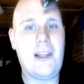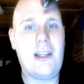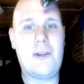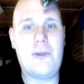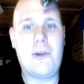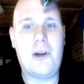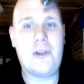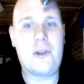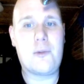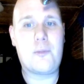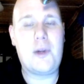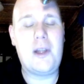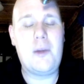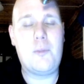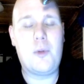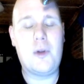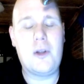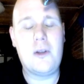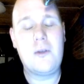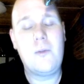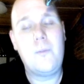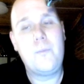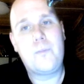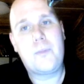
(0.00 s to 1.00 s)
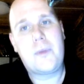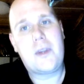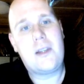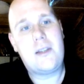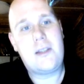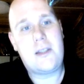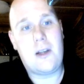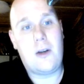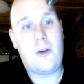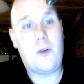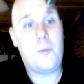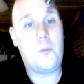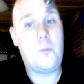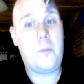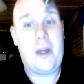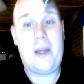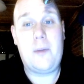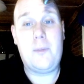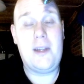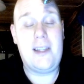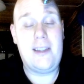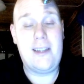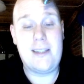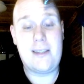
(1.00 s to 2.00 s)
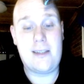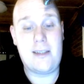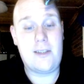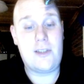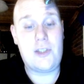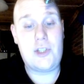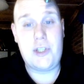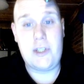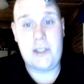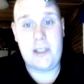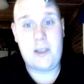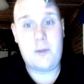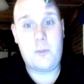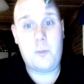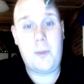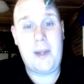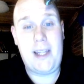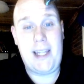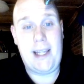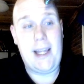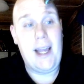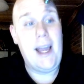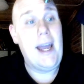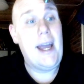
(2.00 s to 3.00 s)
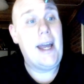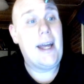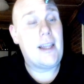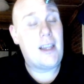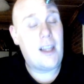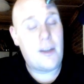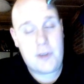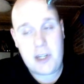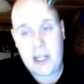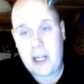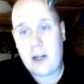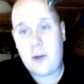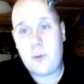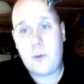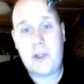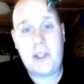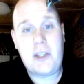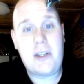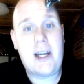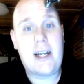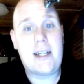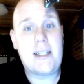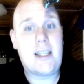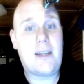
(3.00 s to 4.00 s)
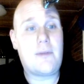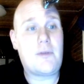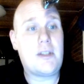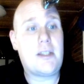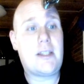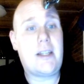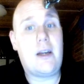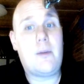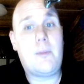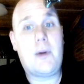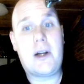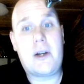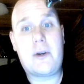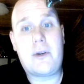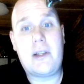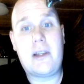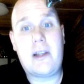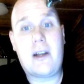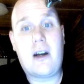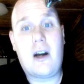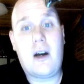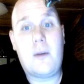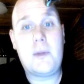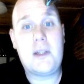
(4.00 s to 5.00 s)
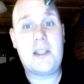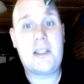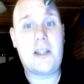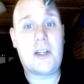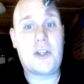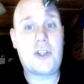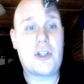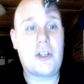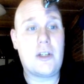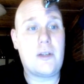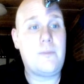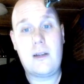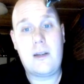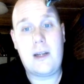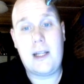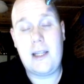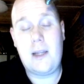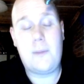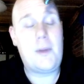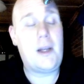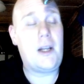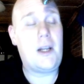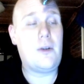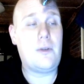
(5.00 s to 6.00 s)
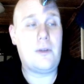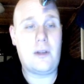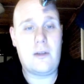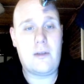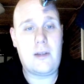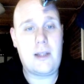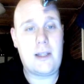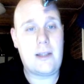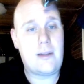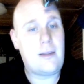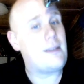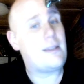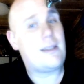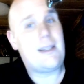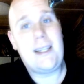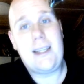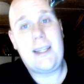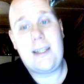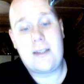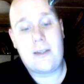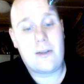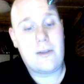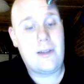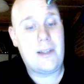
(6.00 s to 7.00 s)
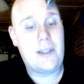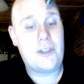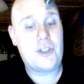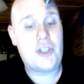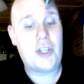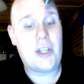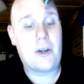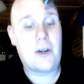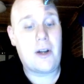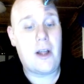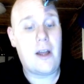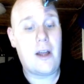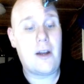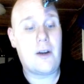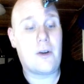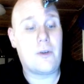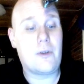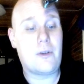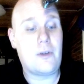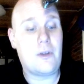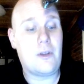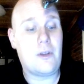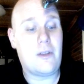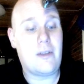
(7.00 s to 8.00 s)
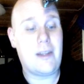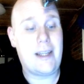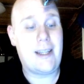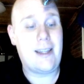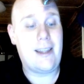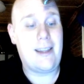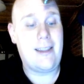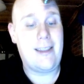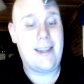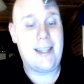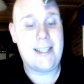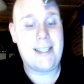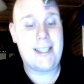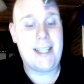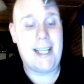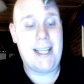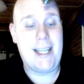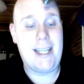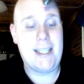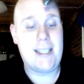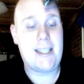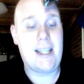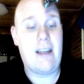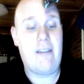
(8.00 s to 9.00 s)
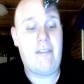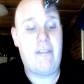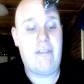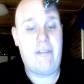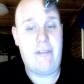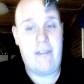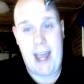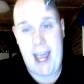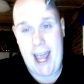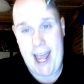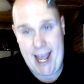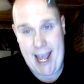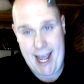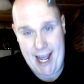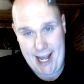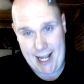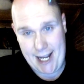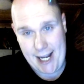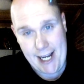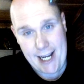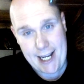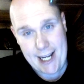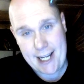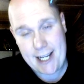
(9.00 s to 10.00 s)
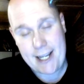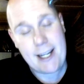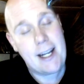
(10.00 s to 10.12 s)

to other people, so maybe this is just me. Love to hear what you guys have to say about her in the comment section and let me know, do you think these leaks are legit or not, or do you think this is fake?